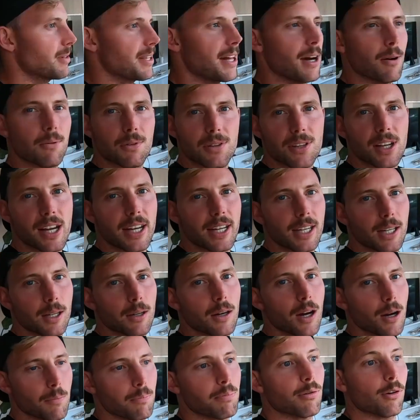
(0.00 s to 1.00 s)
that was like
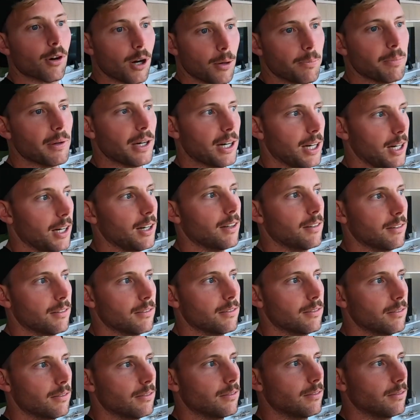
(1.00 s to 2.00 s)
a proper
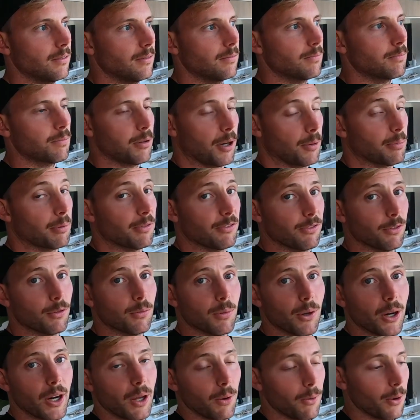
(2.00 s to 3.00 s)
full
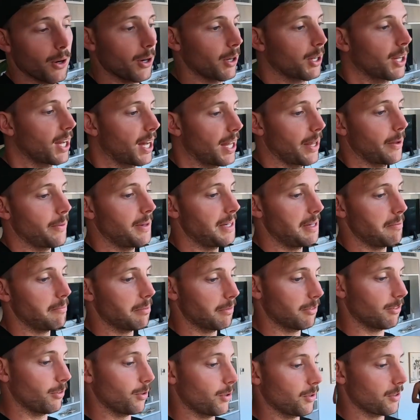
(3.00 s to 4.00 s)
body workout that we did
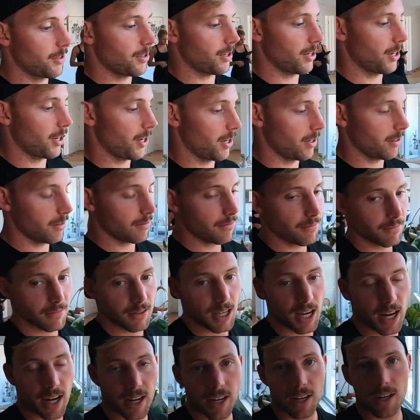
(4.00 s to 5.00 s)
before. So
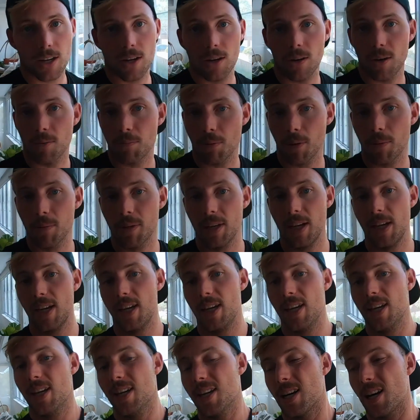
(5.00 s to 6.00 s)
yeah, I don't know. I'll probably
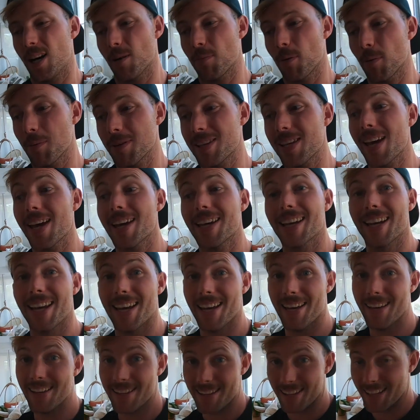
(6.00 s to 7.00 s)
take it
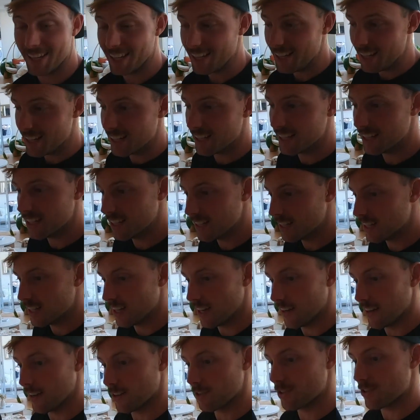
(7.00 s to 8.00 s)
easy,
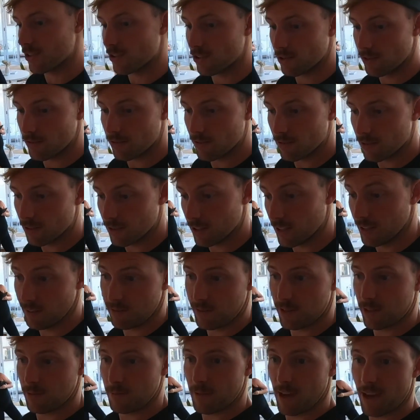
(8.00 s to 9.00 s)
and I'll just lift
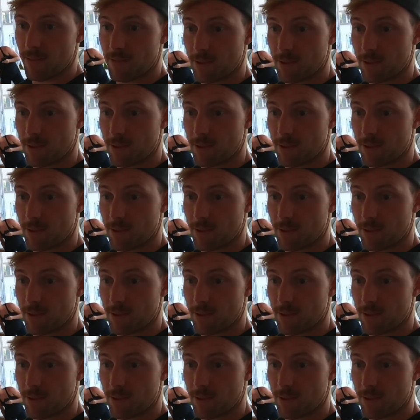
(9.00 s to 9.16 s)
some heavy